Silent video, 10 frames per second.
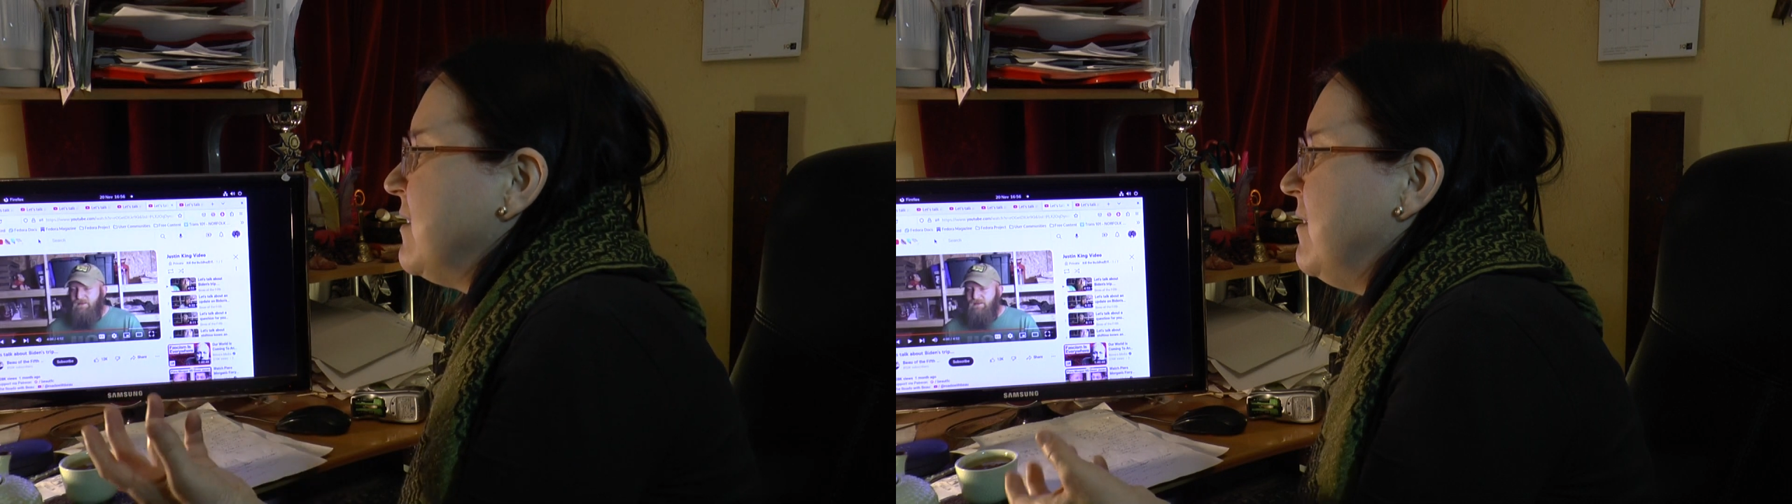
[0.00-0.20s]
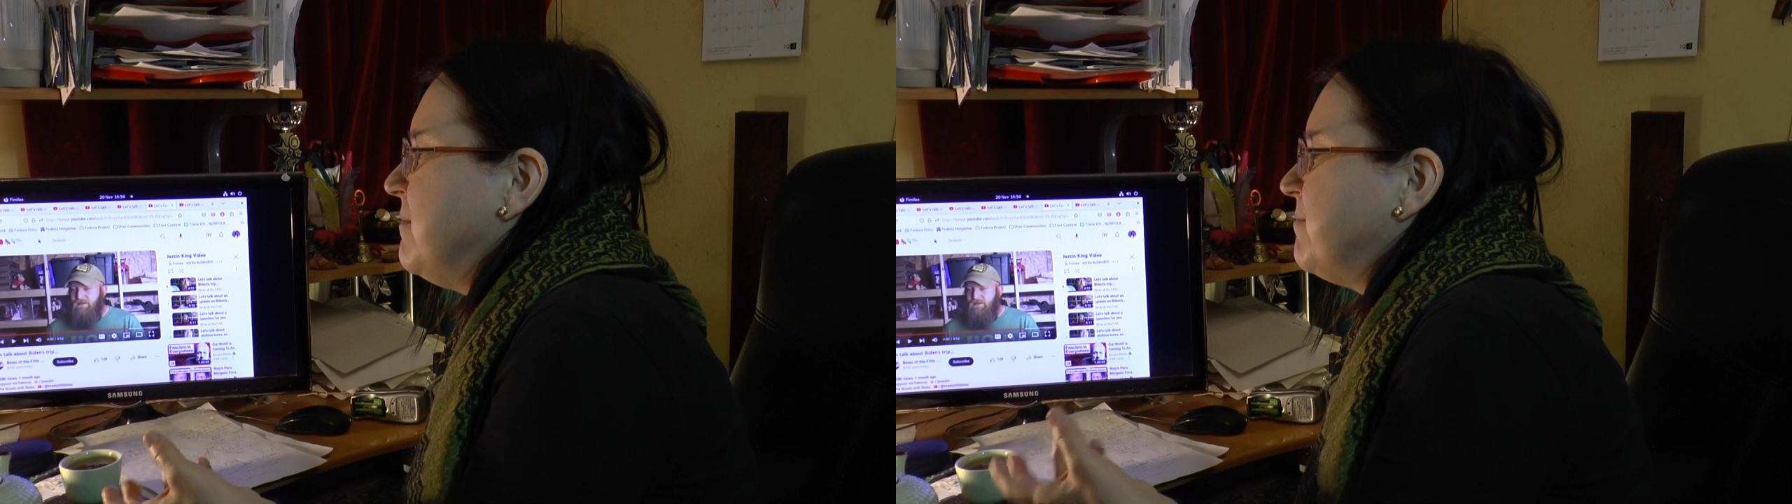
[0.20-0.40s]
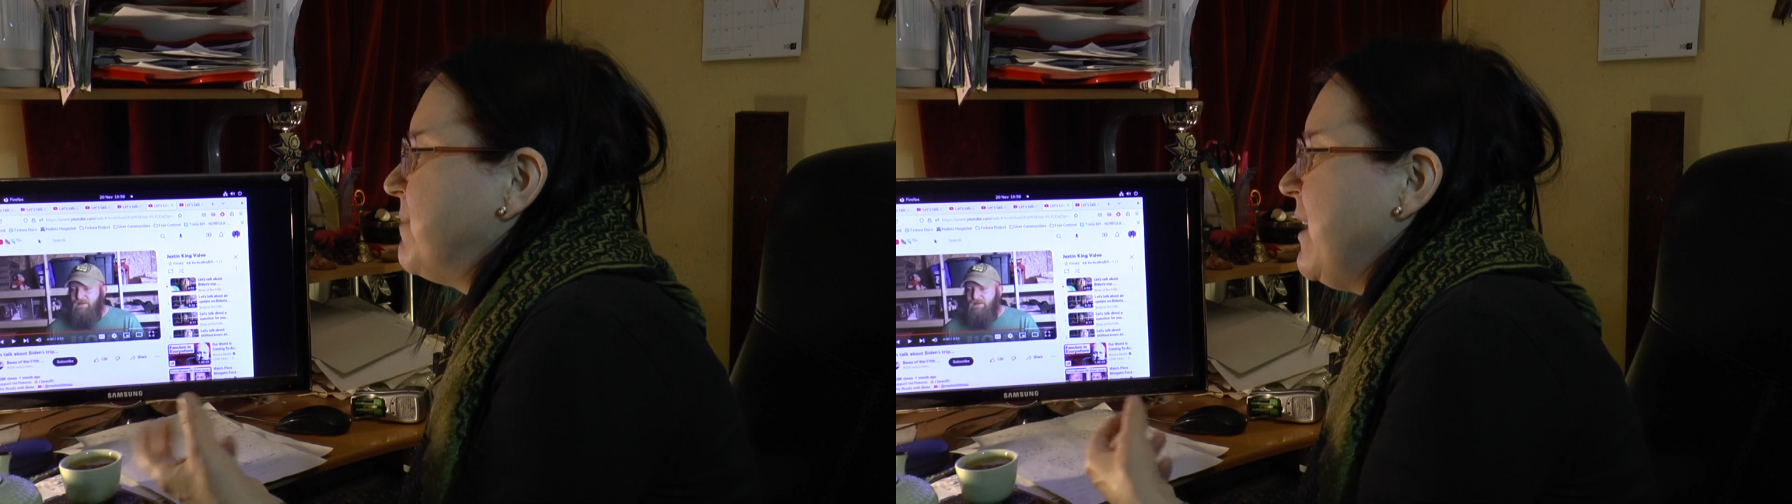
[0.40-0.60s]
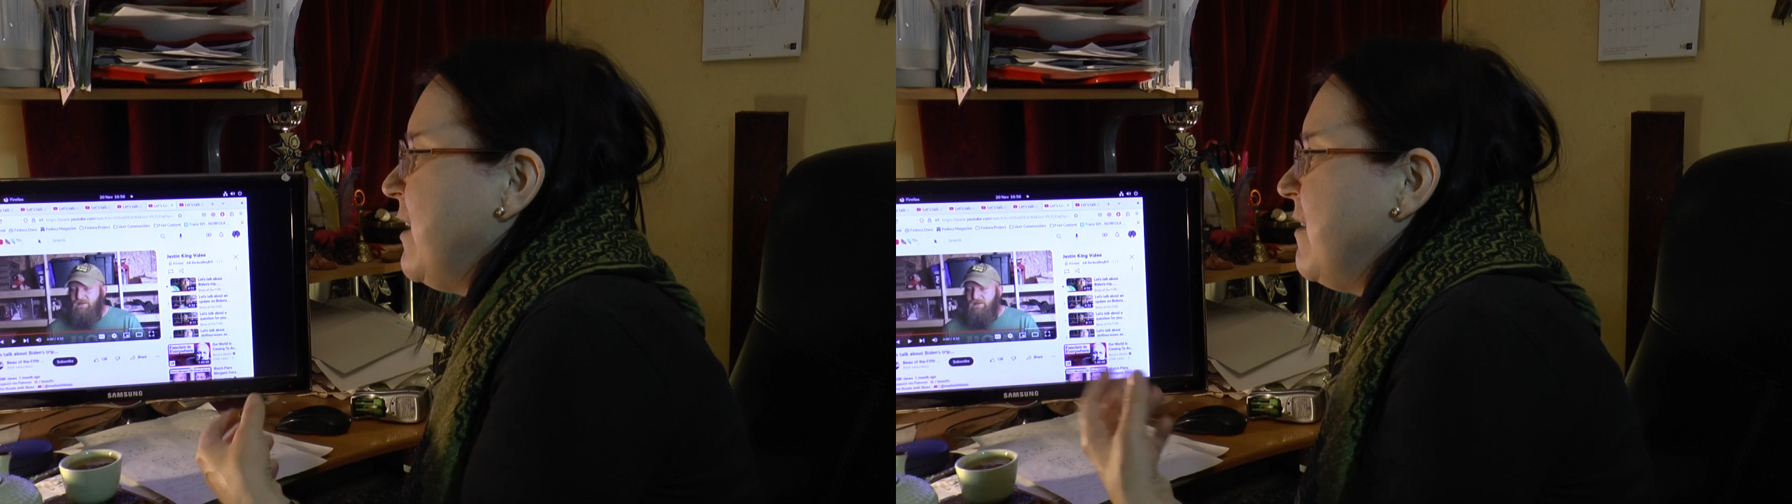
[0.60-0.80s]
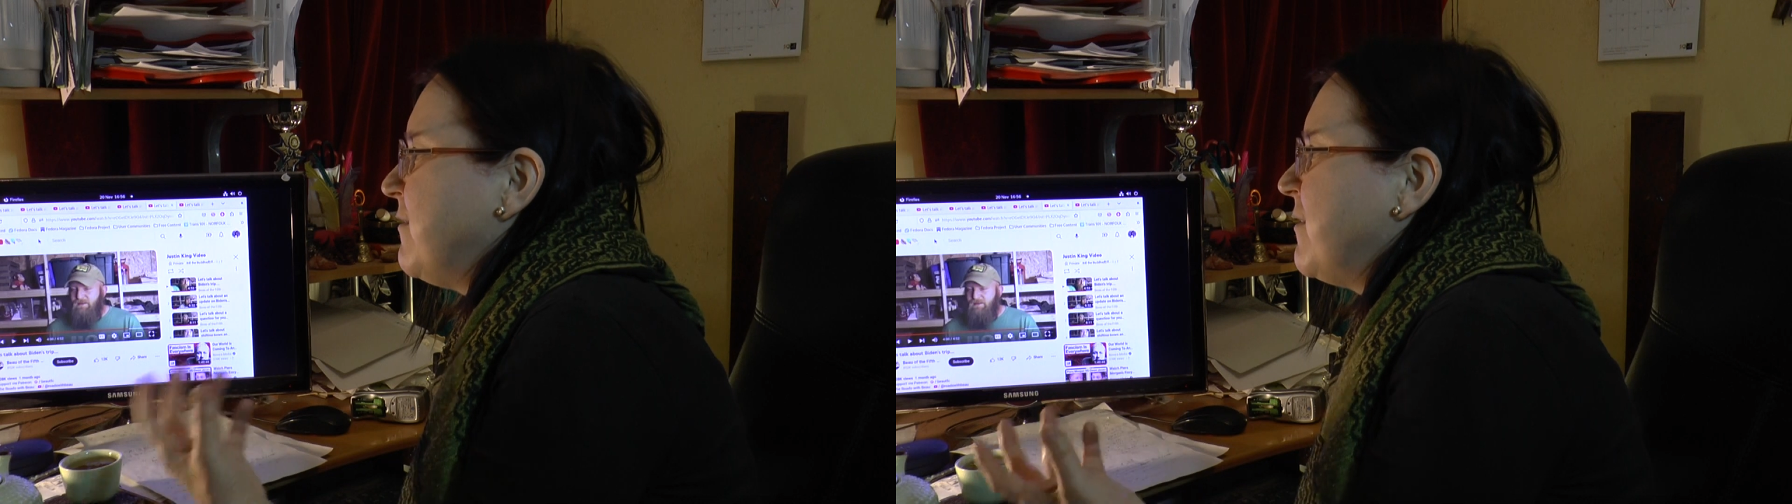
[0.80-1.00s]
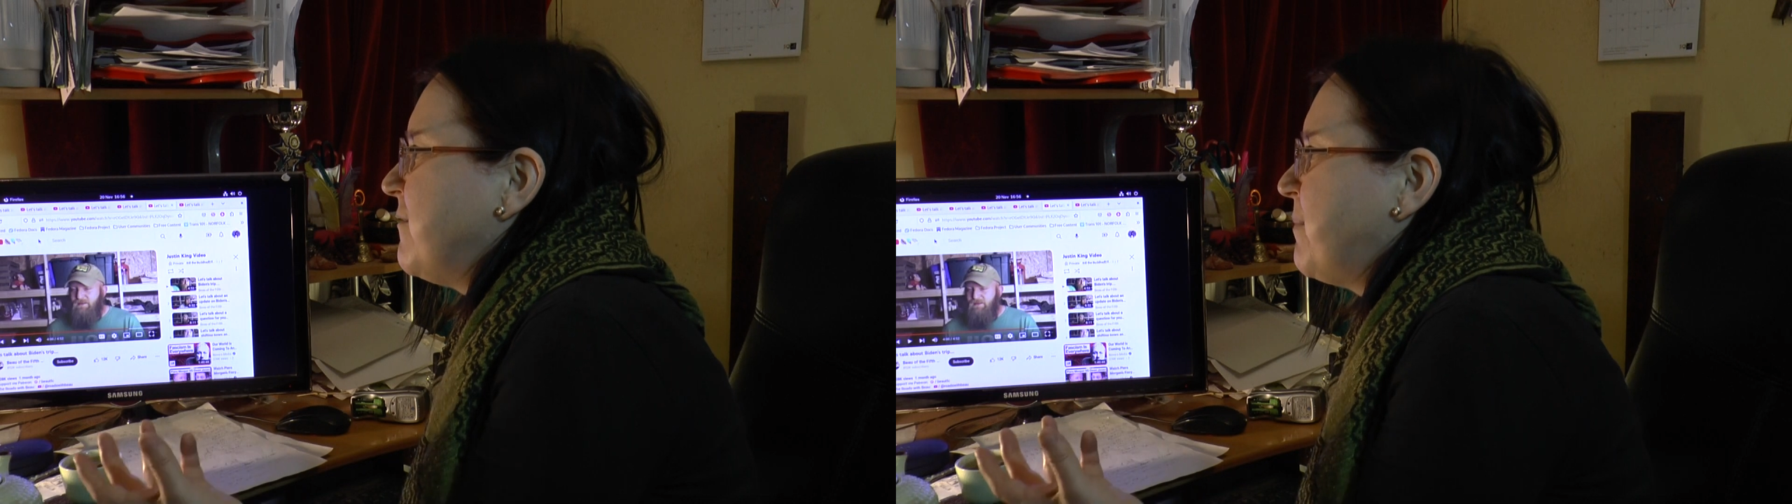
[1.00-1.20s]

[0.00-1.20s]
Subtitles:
on behalf of